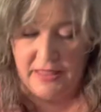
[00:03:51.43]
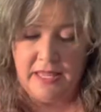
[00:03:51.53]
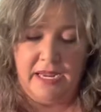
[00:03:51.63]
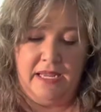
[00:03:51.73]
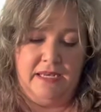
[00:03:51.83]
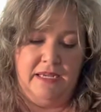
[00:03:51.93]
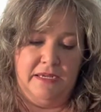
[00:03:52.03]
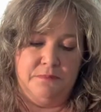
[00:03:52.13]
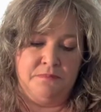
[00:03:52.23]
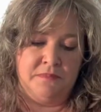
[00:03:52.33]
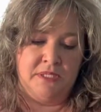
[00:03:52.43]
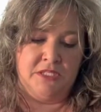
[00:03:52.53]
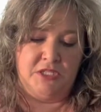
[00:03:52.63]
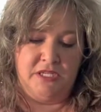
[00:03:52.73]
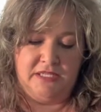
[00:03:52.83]
And
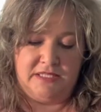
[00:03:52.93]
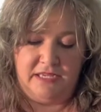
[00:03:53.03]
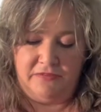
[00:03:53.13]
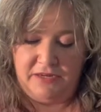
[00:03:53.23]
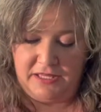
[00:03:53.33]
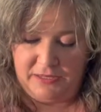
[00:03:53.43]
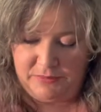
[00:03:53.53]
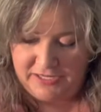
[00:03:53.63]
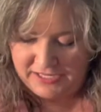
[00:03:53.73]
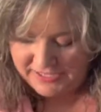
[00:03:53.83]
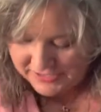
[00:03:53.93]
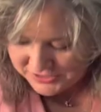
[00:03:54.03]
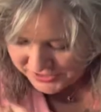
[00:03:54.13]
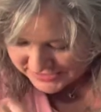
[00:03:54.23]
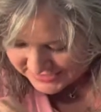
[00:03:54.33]
she has definitely been an
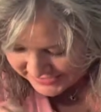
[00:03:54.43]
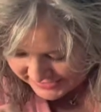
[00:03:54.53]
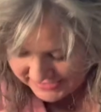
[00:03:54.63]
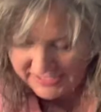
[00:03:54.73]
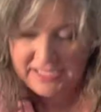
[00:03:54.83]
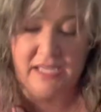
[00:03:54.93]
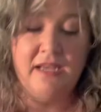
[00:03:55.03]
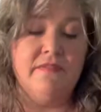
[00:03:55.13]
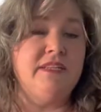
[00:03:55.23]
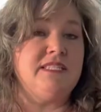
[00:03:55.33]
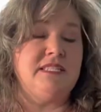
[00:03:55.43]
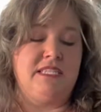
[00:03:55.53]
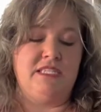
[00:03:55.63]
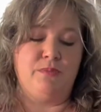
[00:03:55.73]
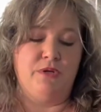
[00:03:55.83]
interesting kitty. This is a
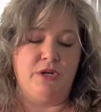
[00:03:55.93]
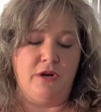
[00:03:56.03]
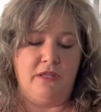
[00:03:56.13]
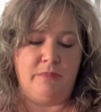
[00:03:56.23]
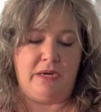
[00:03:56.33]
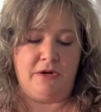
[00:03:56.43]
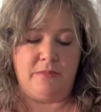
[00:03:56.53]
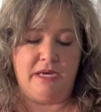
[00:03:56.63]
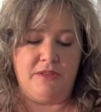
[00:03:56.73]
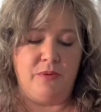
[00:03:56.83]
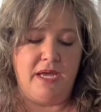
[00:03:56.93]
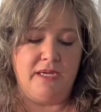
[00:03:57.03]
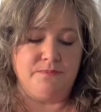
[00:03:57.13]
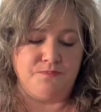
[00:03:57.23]
teaspoon of garlic powder, by the way.